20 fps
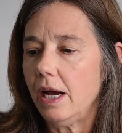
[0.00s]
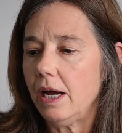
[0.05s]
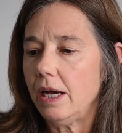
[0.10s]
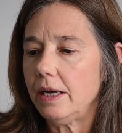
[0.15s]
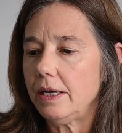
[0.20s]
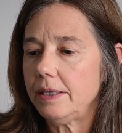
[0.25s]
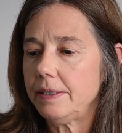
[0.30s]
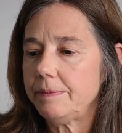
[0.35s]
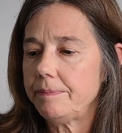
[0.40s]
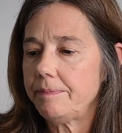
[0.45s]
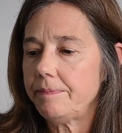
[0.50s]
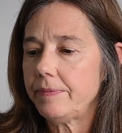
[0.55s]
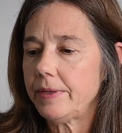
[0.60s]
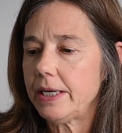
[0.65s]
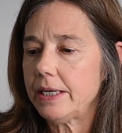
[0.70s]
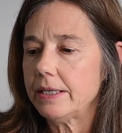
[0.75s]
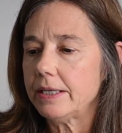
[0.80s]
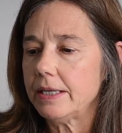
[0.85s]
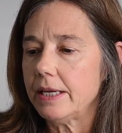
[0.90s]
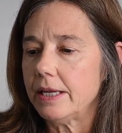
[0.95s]
The
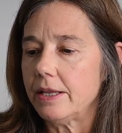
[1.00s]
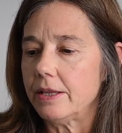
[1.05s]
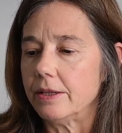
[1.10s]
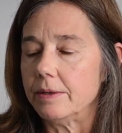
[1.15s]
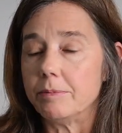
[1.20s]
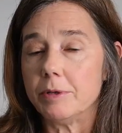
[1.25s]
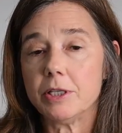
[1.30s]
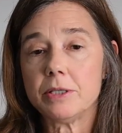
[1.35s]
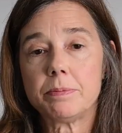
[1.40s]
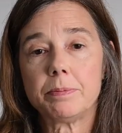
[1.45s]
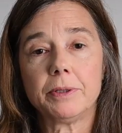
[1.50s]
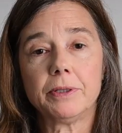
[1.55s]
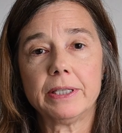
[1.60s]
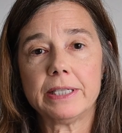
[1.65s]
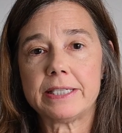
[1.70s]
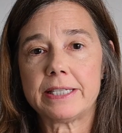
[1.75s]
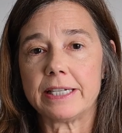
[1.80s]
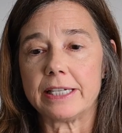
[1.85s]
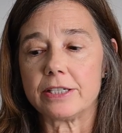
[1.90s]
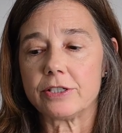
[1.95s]
multiple
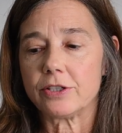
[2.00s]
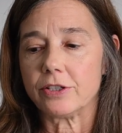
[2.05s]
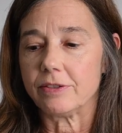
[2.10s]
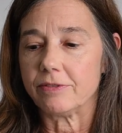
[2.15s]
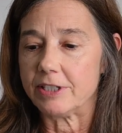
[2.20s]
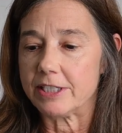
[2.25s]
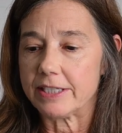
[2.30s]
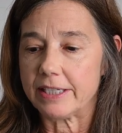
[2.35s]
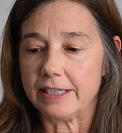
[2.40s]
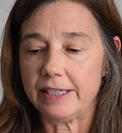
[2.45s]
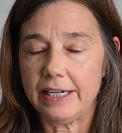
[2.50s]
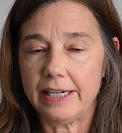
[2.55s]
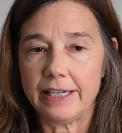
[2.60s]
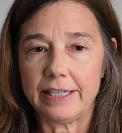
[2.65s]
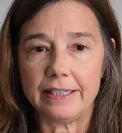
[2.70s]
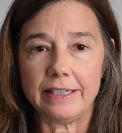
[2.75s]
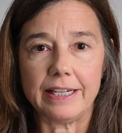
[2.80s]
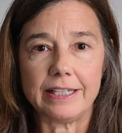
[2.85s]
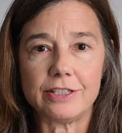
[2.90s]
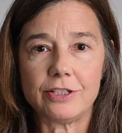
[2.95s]
listing service, again,